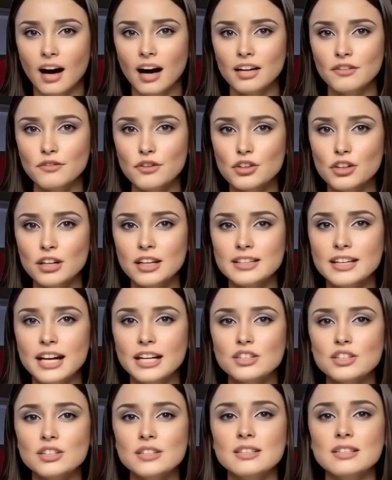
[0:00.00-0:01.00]
artificial
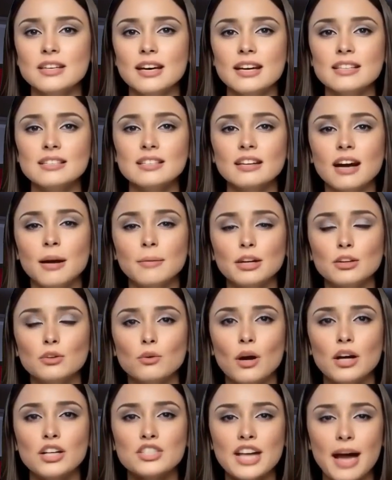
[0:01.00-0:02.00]
intelligence isn't coming to
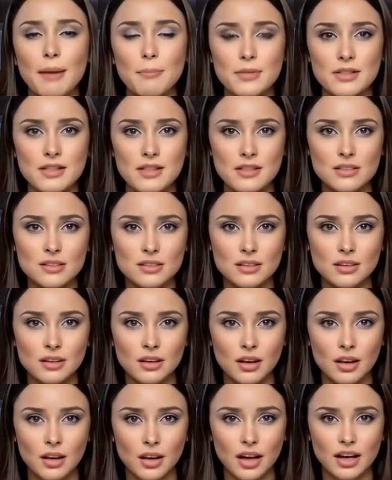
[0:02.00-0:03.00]
college campuses.
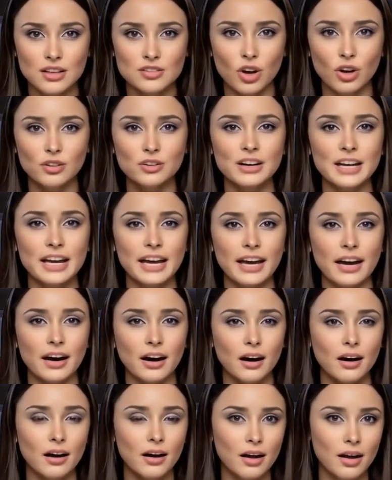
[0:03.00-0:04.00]
It's already here.
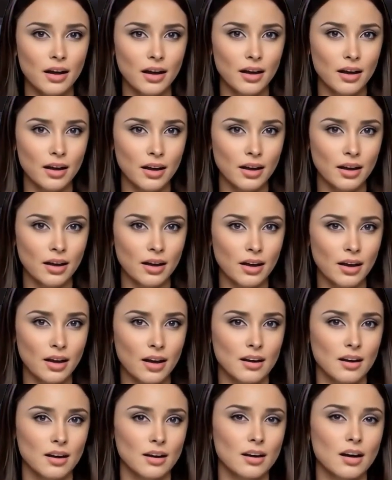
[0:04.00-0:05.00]

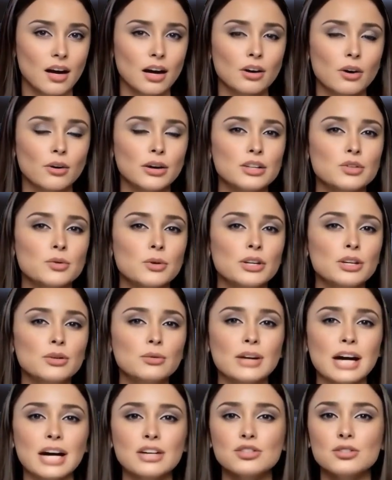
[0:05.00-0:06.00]
According to a new
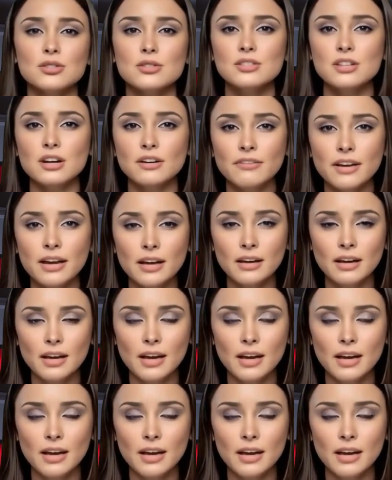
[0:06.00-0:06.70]
national survey,